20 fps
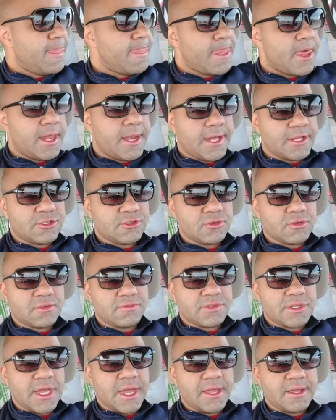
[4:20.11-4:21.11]
And that sort of
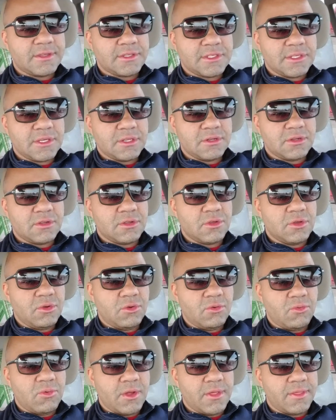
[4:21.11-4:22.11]
ties in
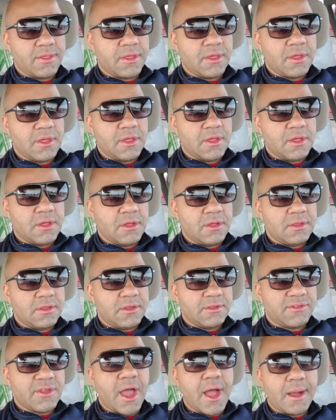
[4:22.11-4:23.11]
with the
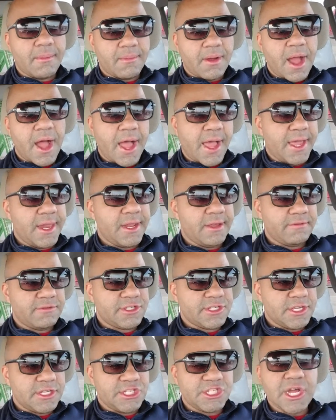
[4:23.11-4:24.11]
top
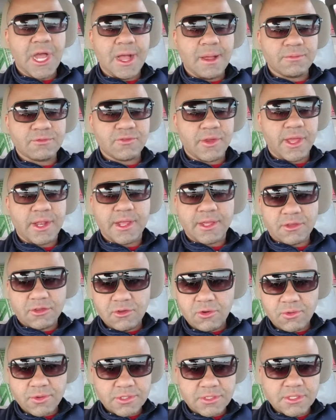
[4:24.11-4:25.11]
INFJ jobs, right? Like, you
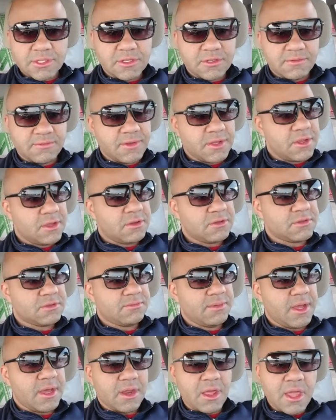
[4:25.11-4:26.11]
always see these videos
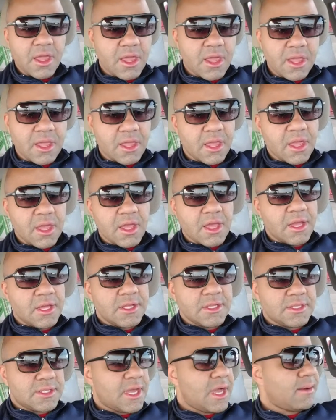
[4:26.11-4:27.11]
about, hey,
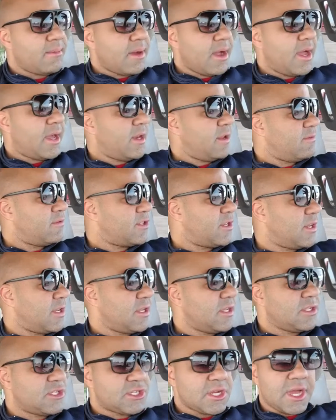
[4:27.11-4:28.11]
top
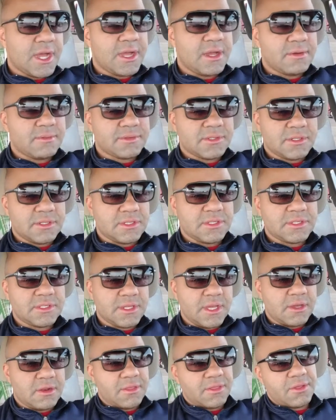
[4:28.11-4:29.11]
INFJ jobs and this,
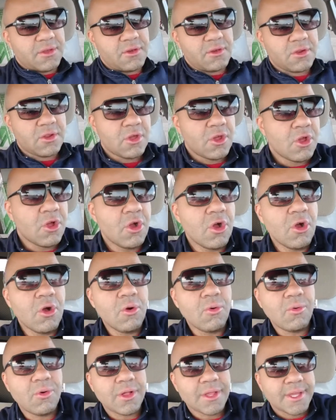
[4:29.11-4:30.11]
that, and the third.
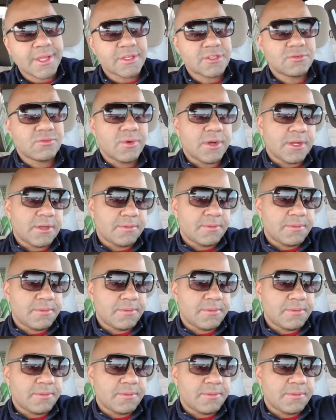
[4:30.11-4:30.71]
Well, guess what?